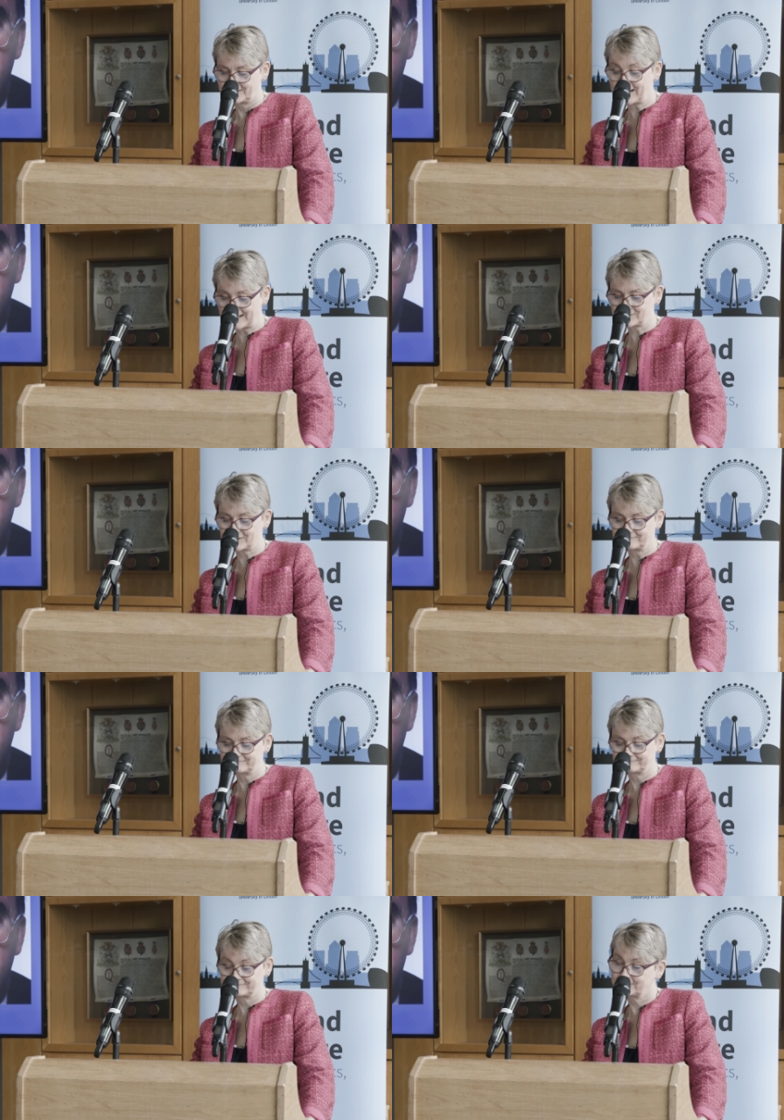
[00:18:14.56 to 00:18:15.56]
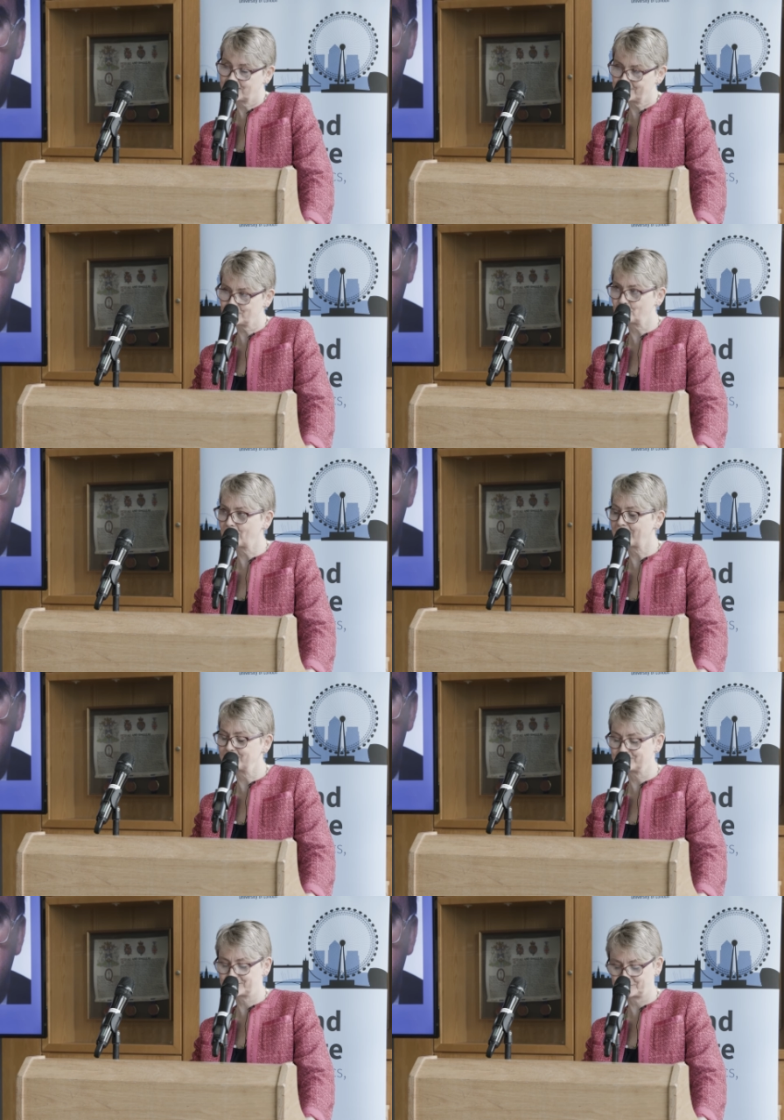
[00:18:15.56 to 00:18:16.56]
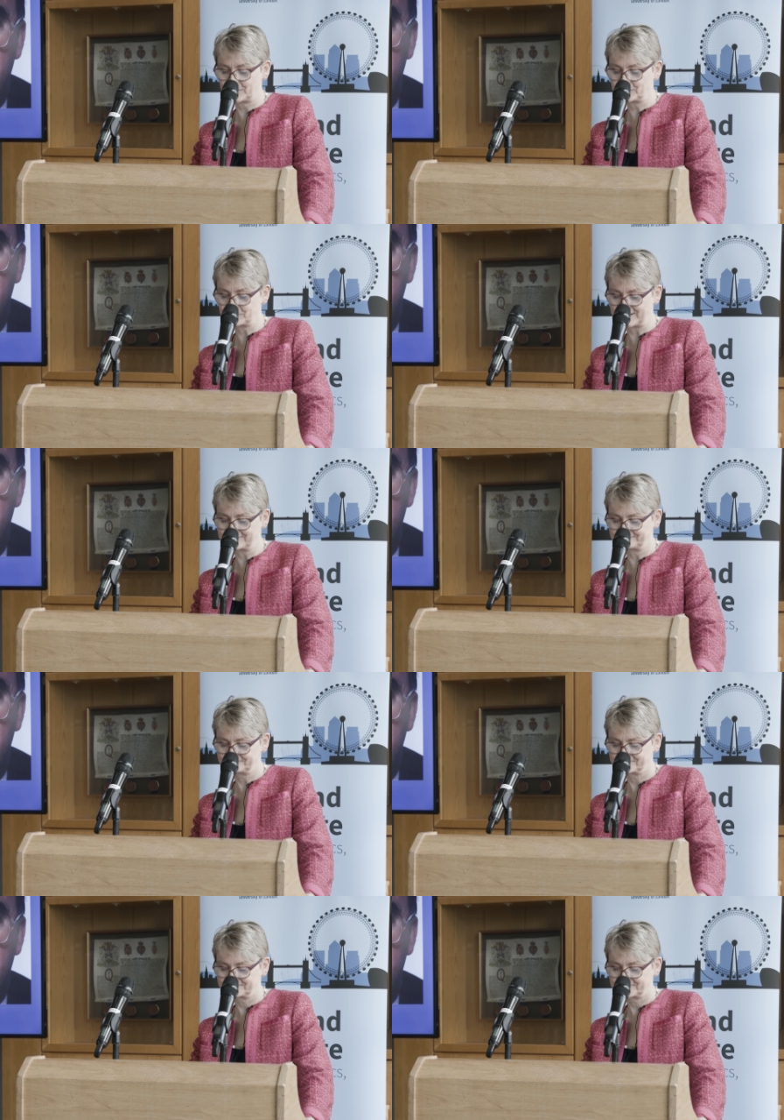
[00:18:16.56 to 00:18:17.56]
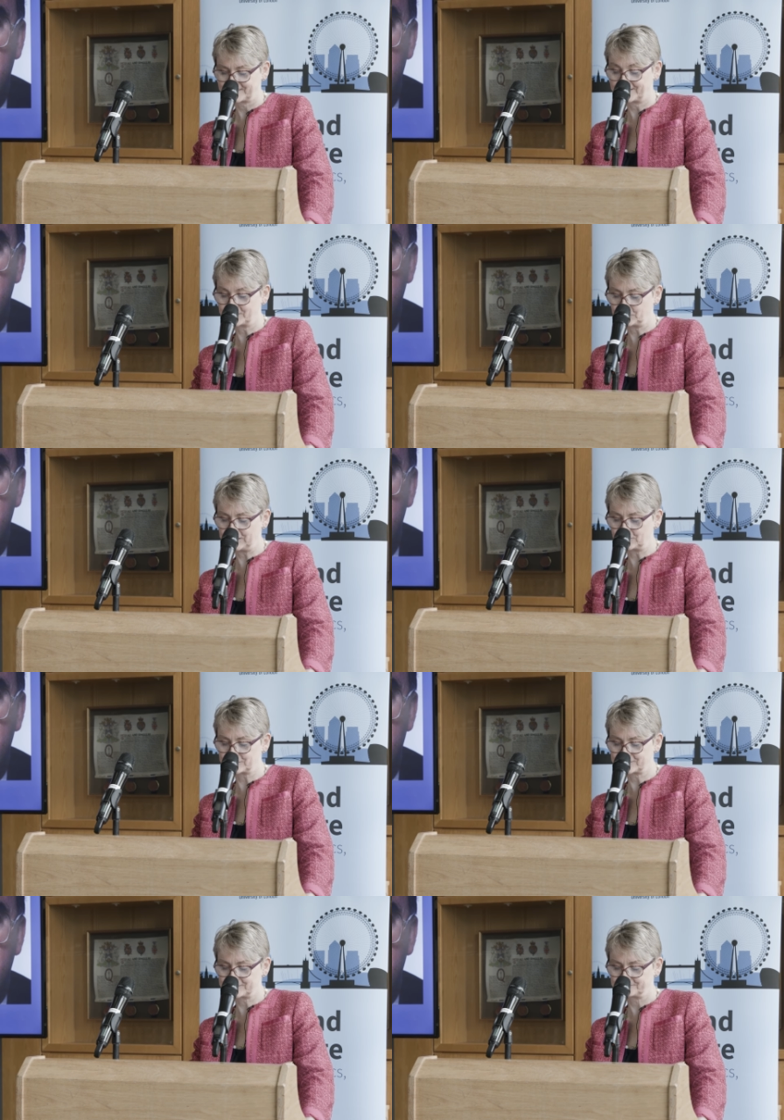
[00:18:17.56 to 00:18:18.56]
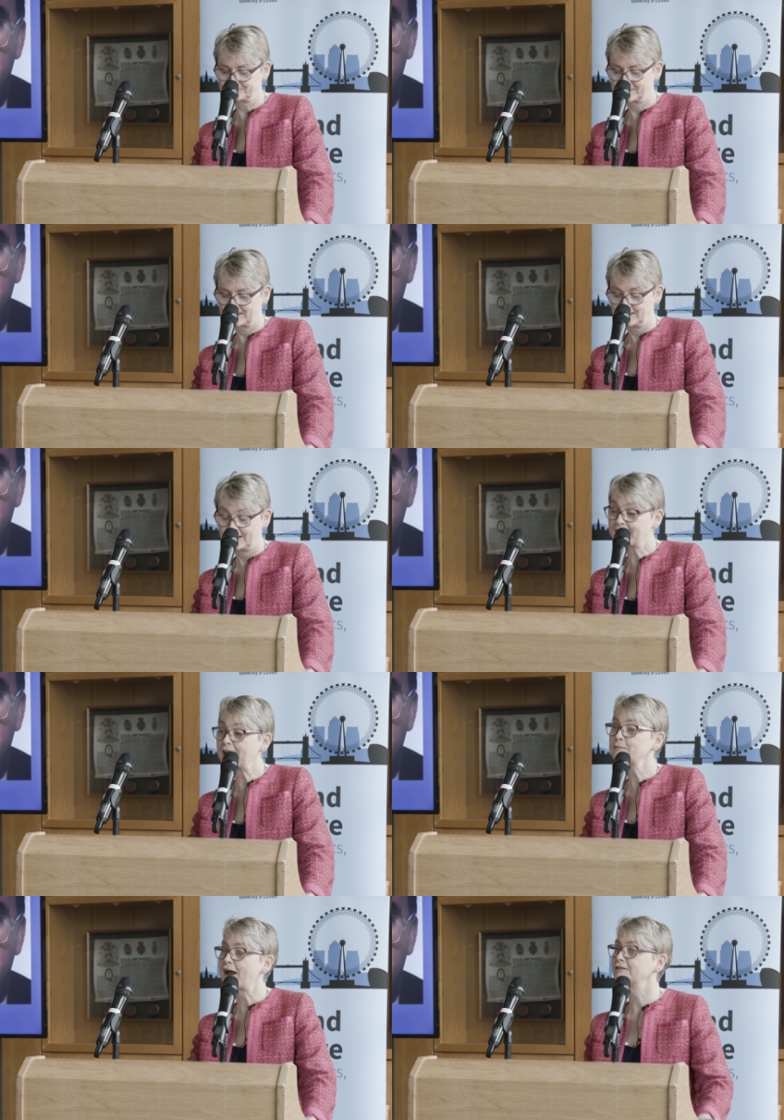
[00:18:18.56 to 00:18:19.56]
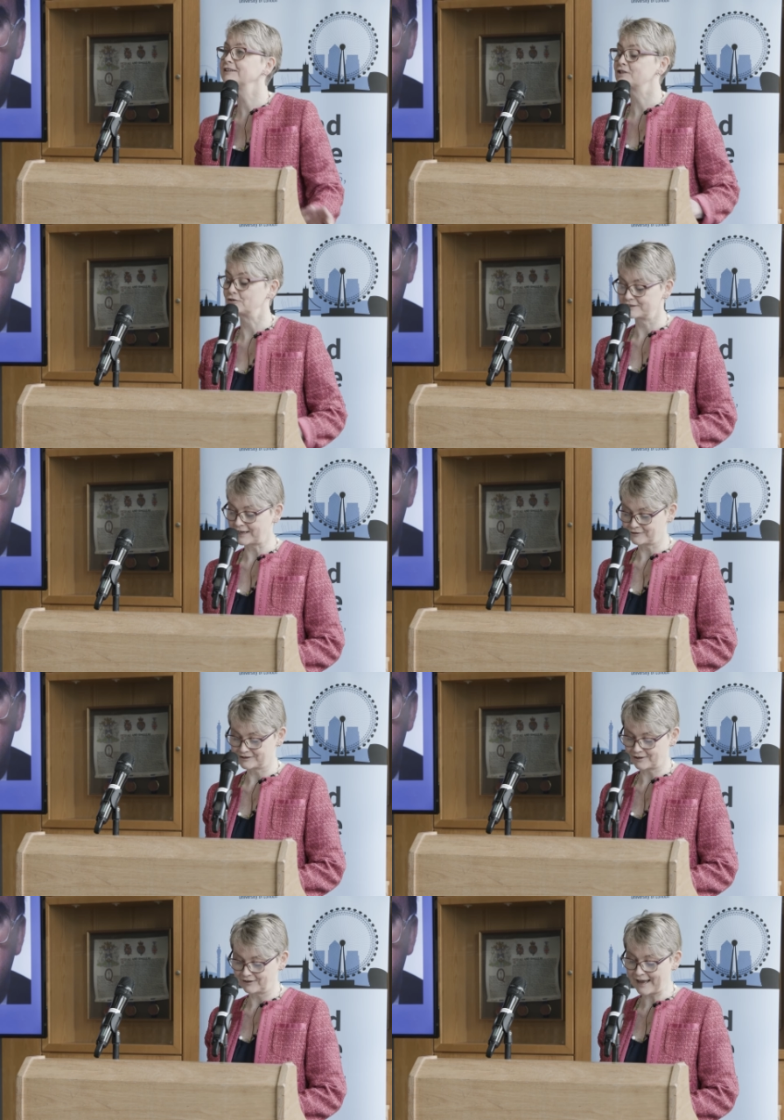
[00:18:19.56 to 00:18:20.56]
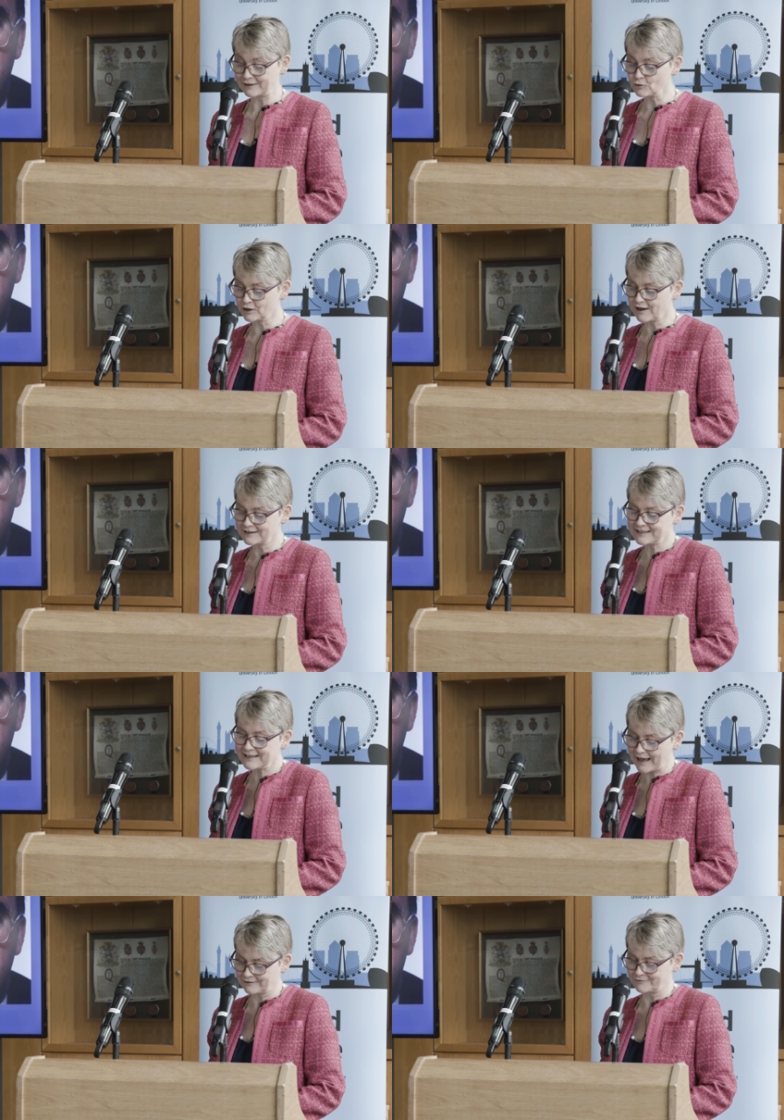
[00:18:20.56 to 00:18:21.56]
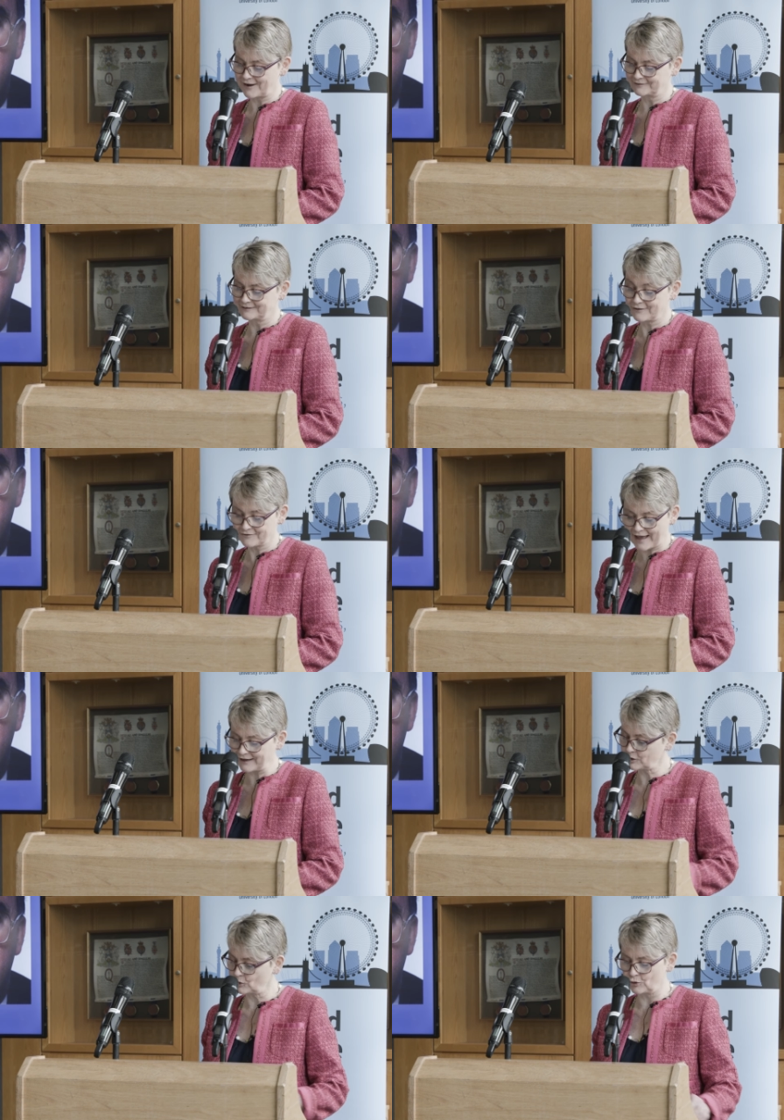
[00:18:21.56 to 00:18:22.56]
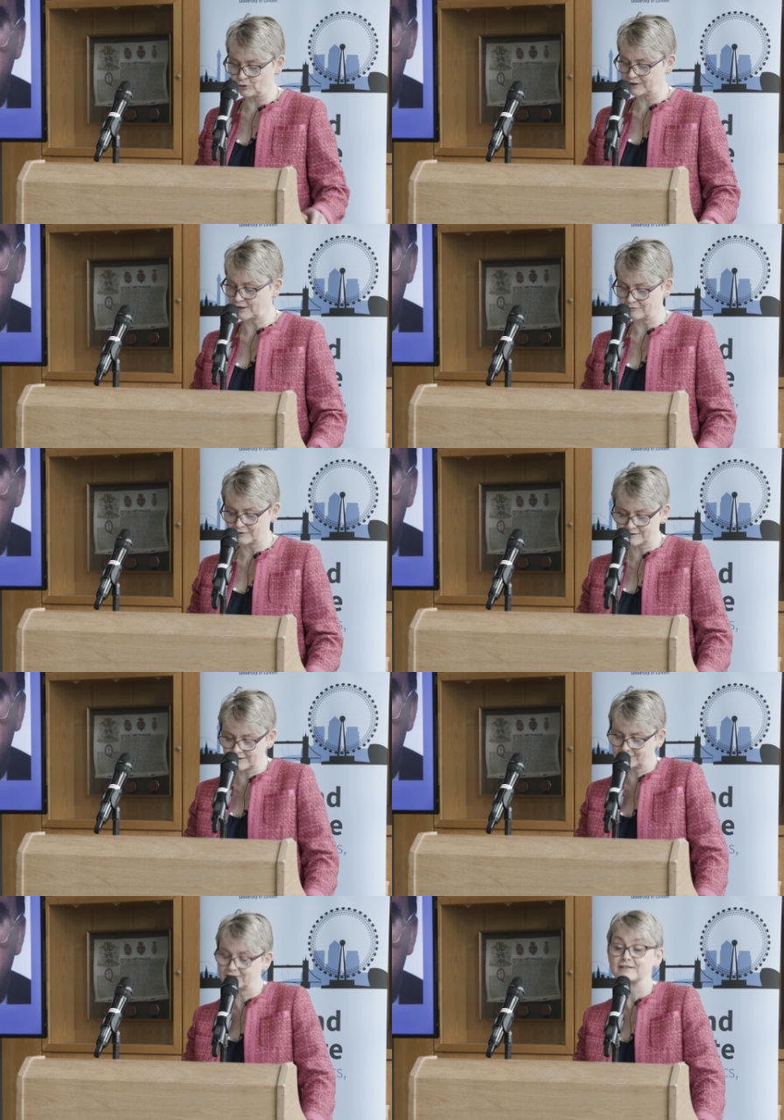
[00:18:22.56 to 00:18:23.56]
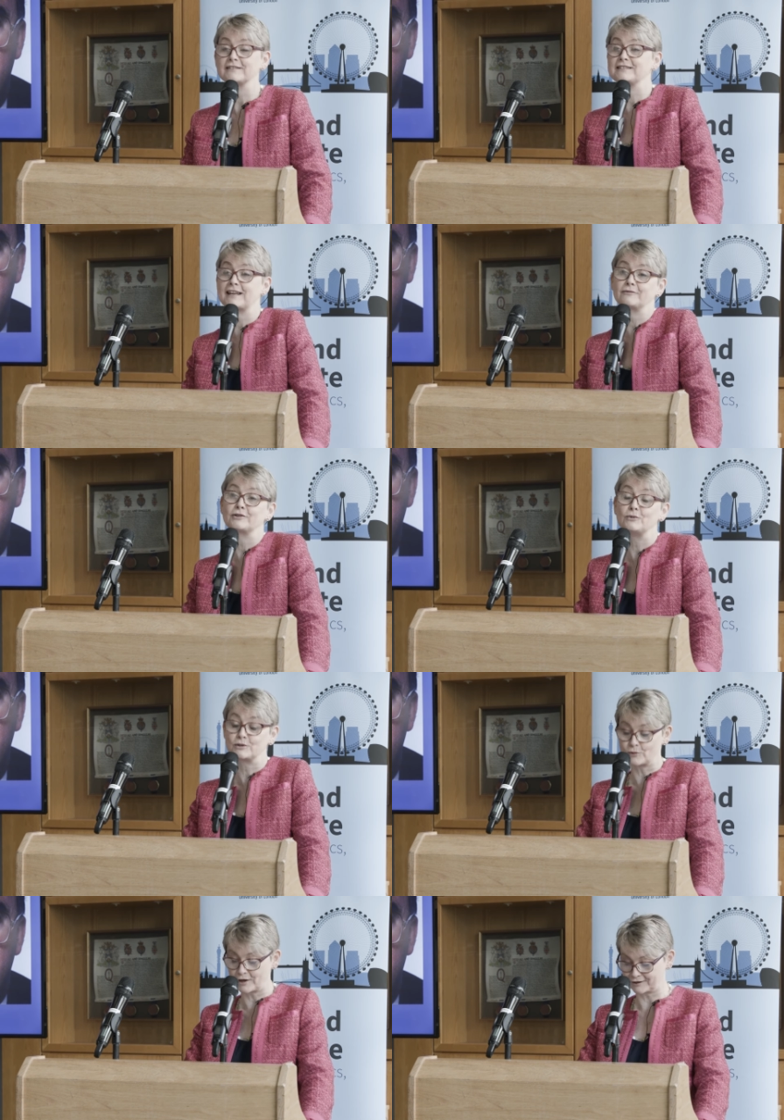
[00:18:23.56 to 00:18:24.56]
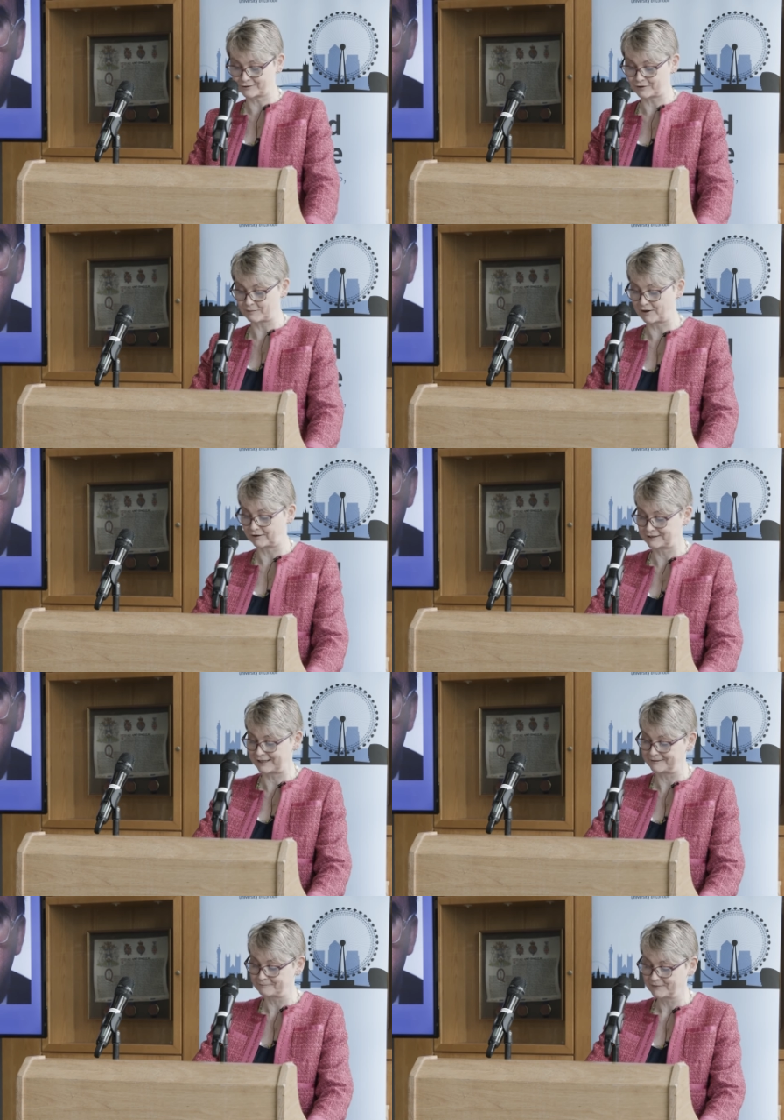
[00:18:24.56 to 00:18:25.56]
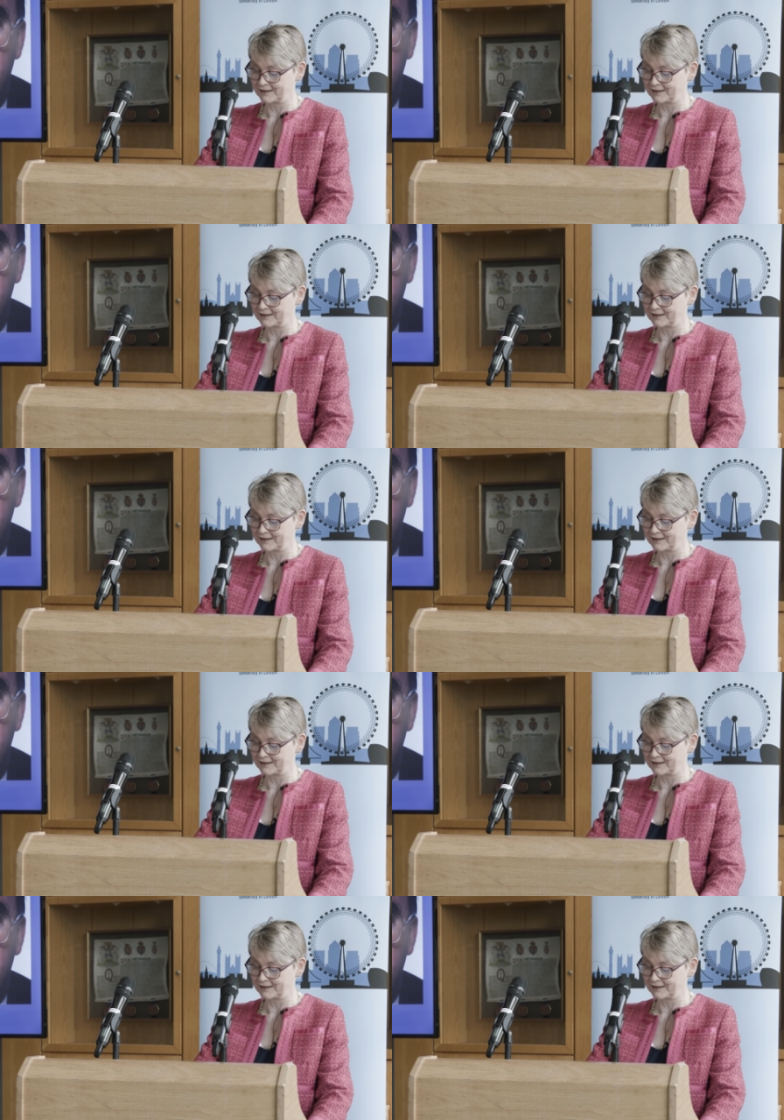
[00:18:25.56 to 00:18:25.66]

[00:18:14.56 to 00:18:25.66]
the election that I thought, hoped we would win and that we lost and Anne Barrett, John's secretary, had organised a gathering to thank all the young researchers and staff who had worked for the party.